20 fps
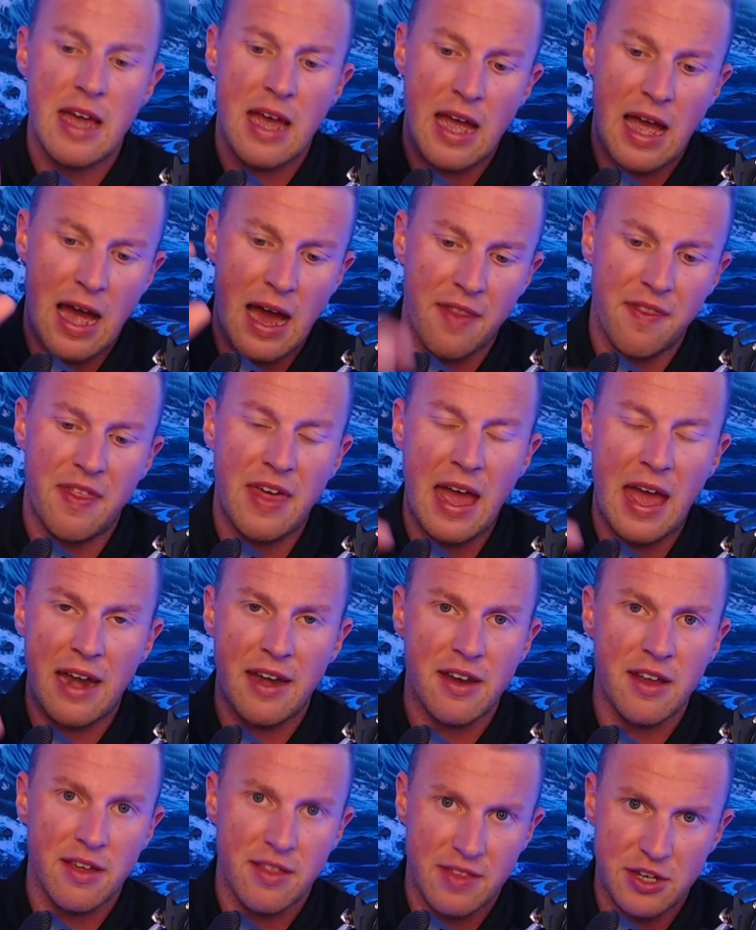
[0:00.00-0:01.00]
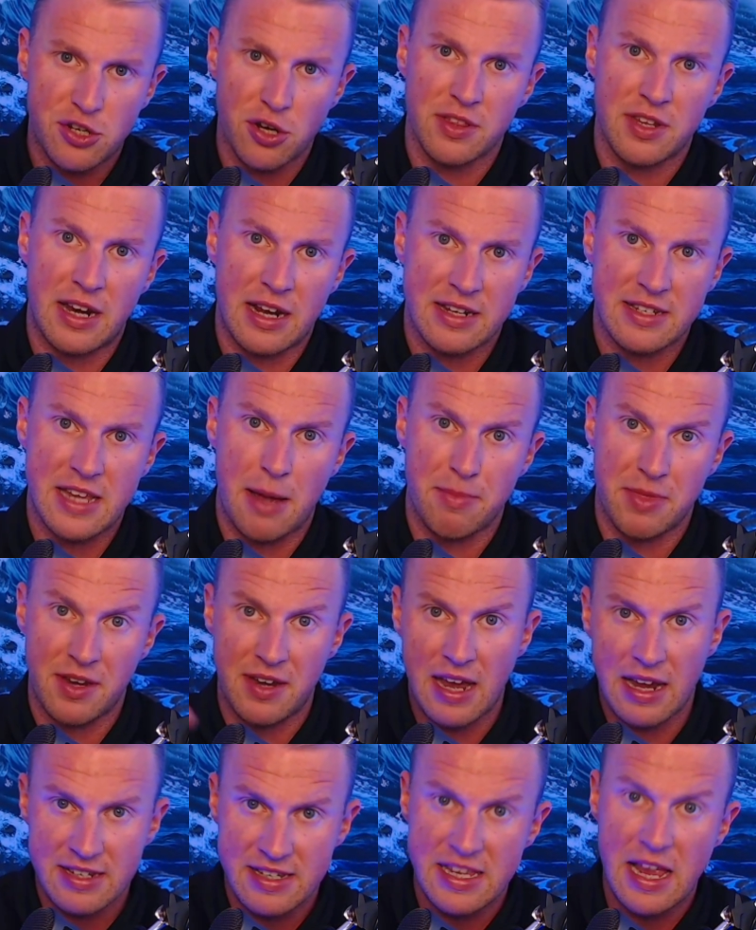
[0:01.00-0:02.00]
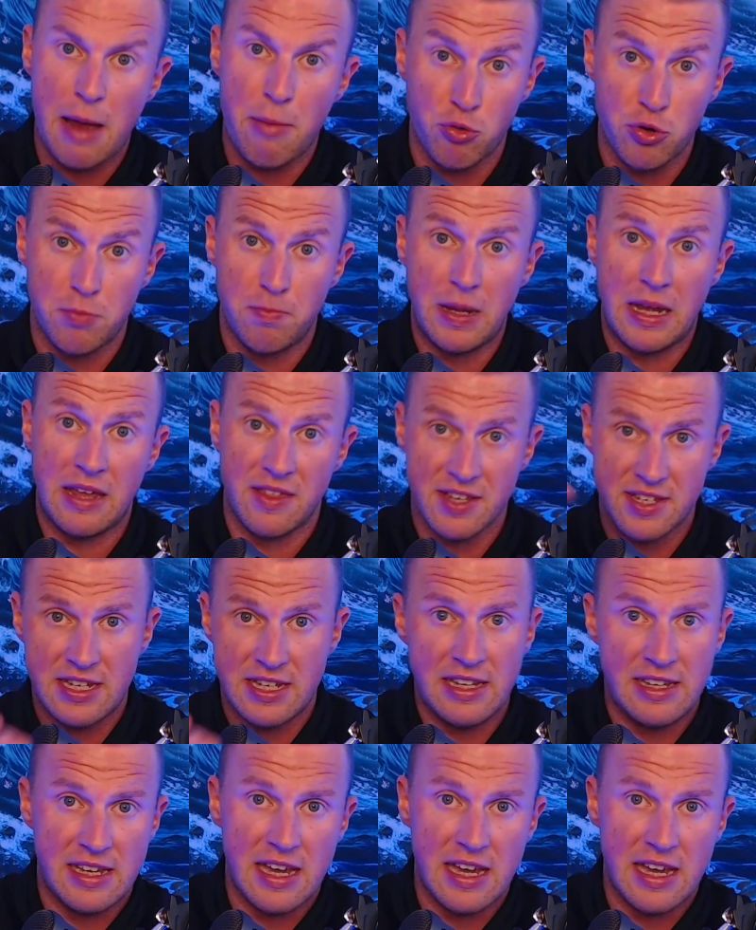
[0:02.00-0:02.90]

And then they took the next step. The next step would be the CTA